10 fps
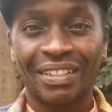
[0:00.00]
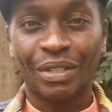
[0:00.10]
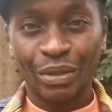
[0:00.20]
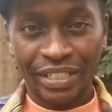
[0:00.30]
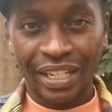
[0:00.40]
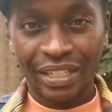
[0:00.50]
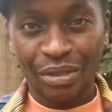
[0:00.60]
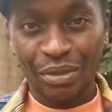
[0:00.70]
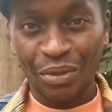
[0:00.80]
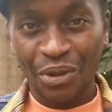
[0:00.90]
Good day
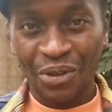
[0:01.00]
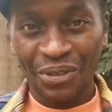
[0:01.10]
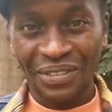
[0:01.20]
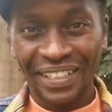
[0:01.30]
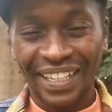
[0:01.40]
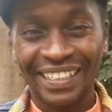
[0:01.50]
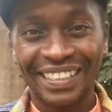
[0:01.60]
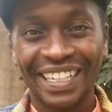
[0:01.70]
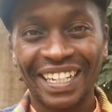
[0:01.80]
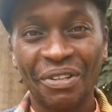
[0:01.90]
to you all, and
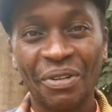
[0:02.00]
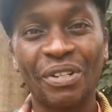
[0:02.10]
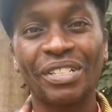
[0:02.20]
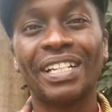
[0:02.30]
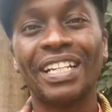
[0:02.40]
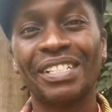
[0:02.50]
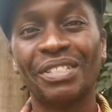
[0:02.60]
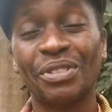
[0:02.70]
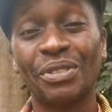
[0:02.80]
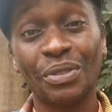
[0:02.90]

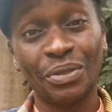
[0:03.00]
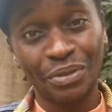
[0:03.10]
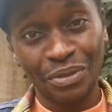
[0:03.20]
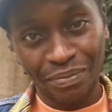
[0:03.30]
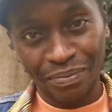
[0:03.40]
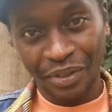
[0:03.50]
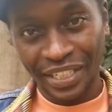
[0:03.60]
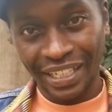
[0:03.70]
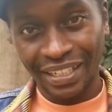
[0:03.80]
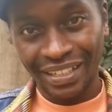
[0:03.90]
congratulations to you,
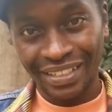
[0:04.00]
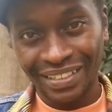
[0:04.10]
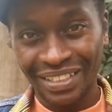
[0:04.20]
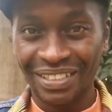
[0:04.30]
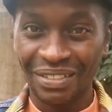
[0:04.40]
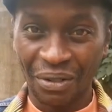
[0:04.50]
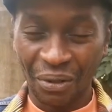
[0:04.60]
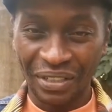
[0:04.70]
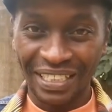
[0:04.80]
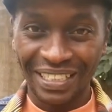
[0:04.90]
Bone, a
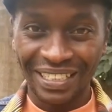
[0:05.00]
lot.